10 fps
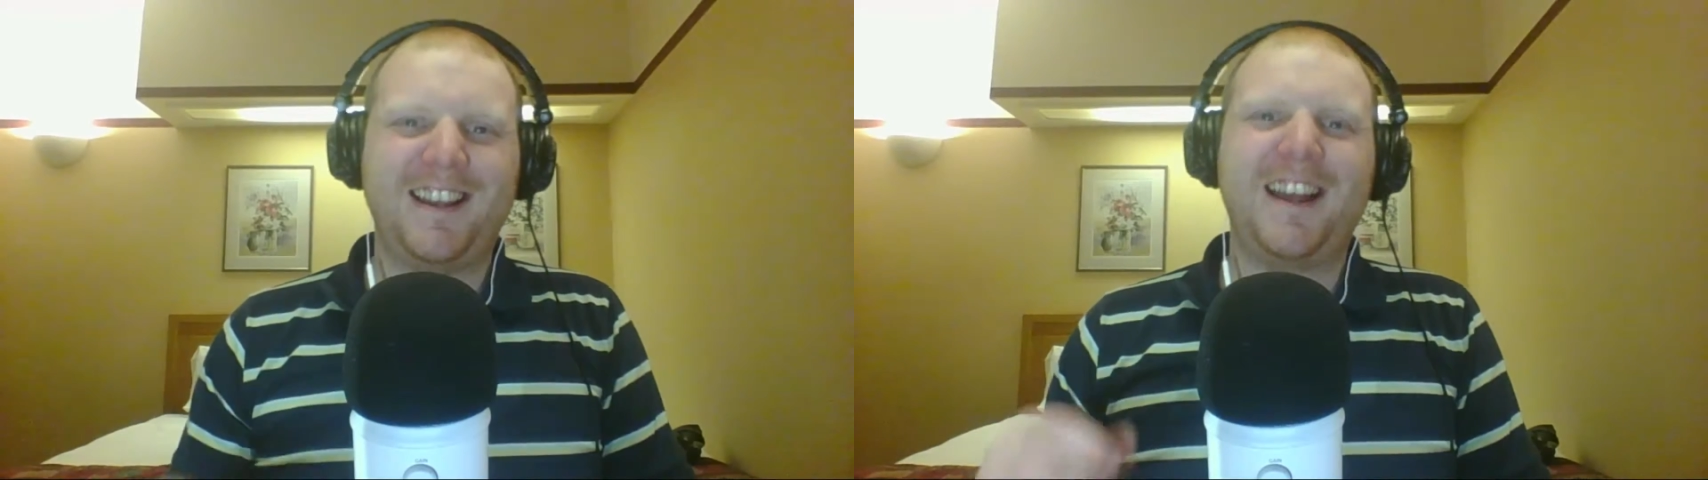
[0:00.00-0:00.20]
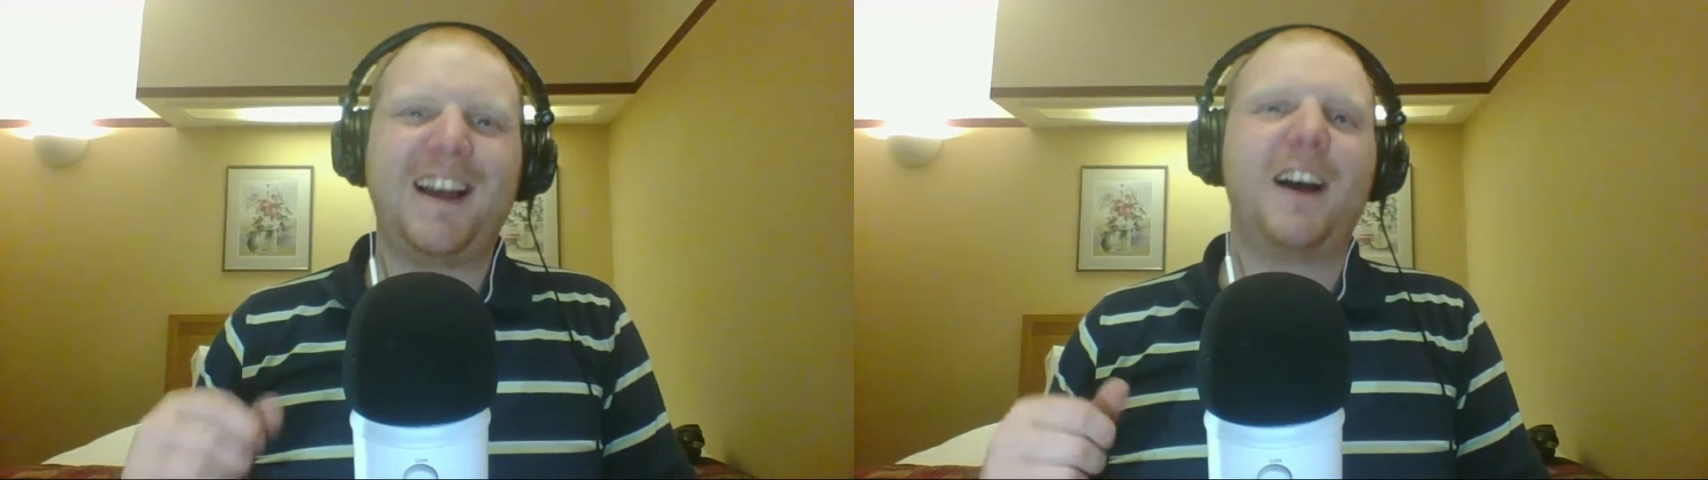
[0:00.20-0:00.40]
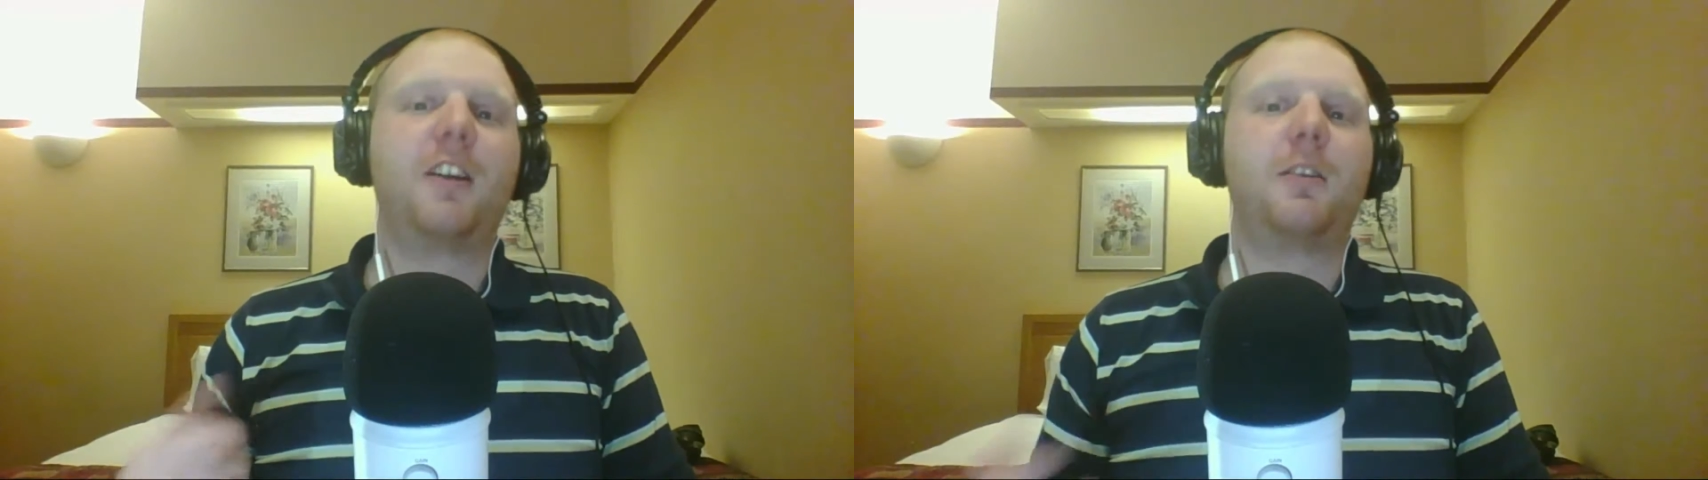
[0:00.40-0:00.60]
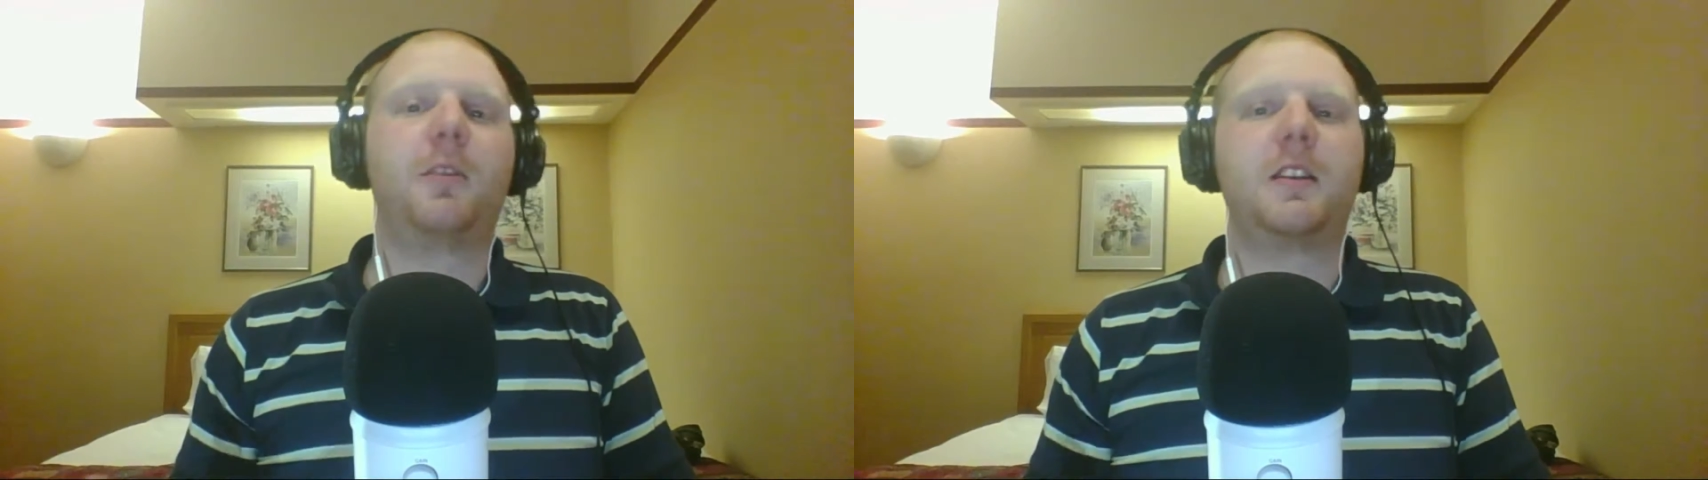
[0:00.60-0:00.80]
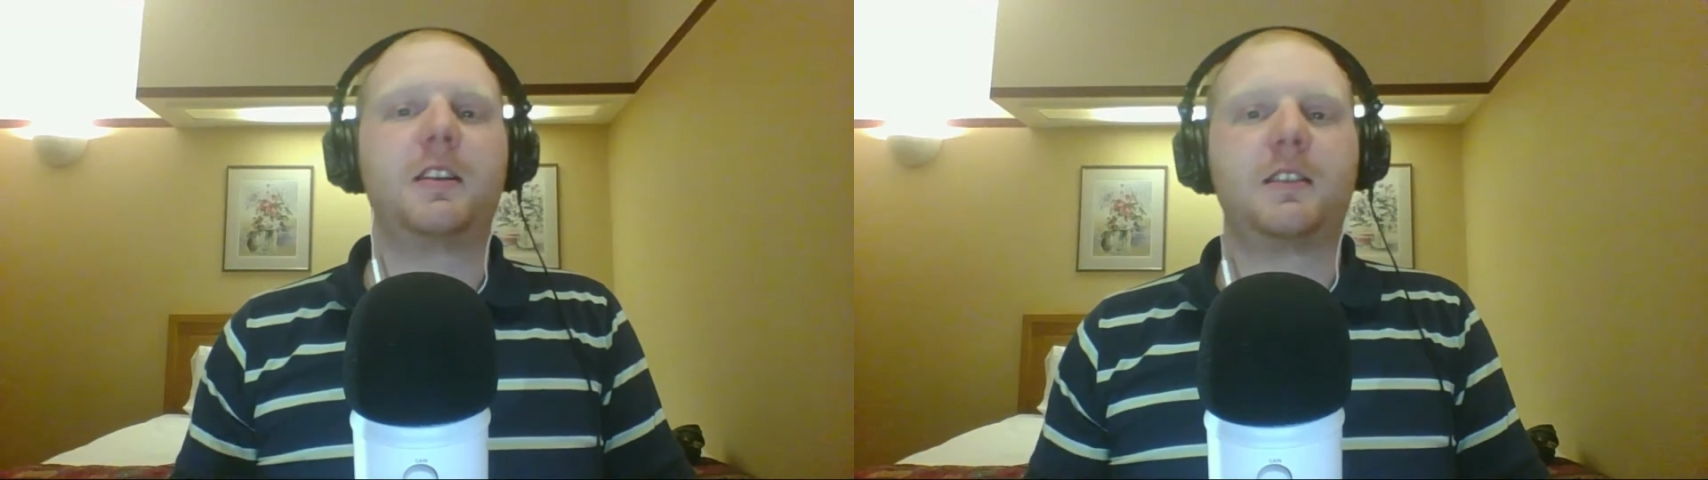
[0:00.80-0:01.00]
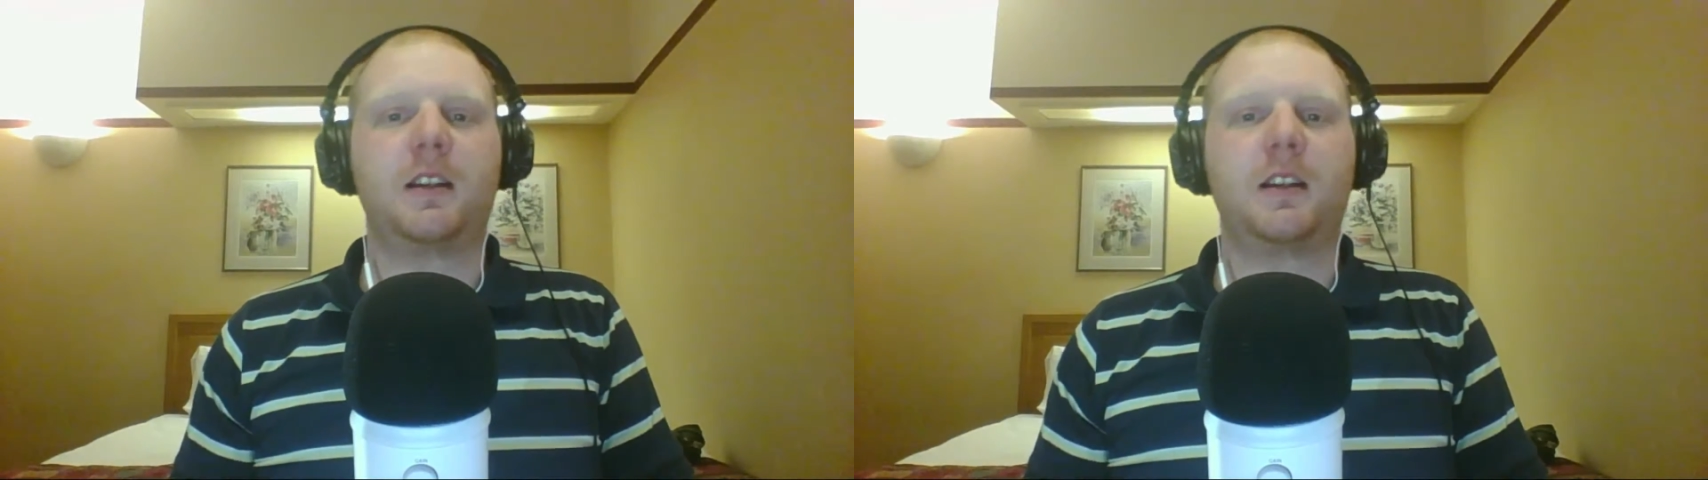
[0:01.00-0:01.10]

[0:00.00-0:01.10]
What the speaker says: I don't mind that it's